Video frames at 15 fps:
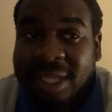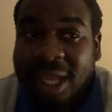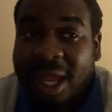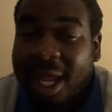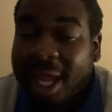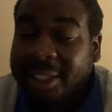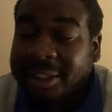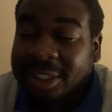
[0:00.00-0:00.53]

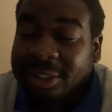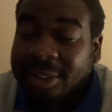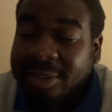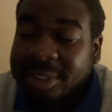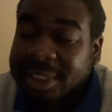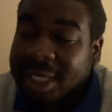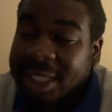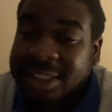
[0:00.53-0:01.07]
I don't know,
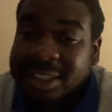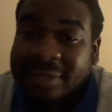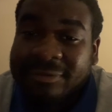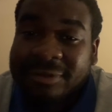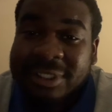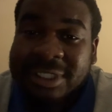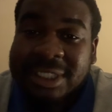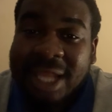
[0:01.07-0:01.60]
it's like
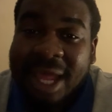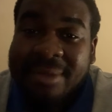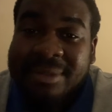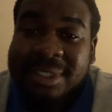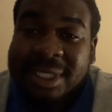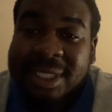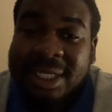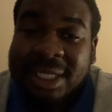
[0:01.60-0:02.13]
something
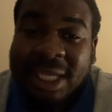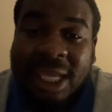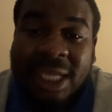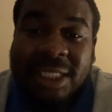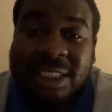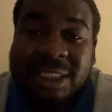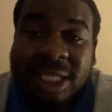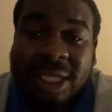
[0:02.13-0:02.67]
snaps
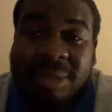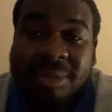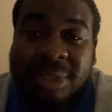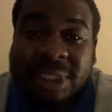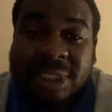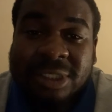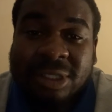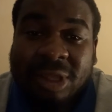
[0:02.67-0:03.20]
into him and
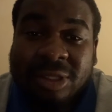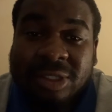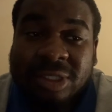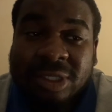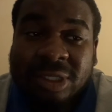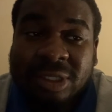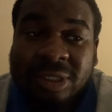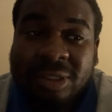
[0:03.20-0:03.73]
he starts
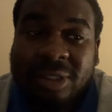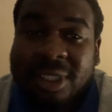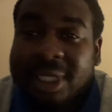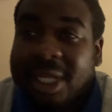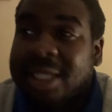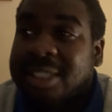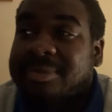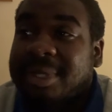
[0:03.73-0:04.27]
looking
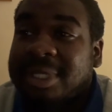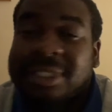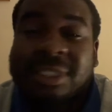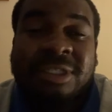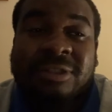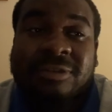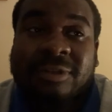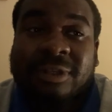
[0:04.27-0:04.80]
at space, he
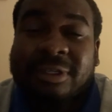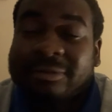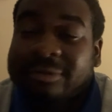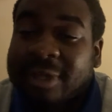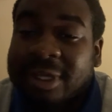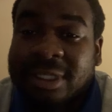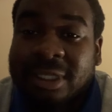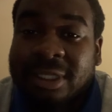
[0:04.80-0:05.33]
just thinks,
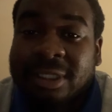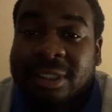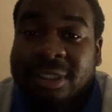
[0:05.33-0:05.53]
fuck it.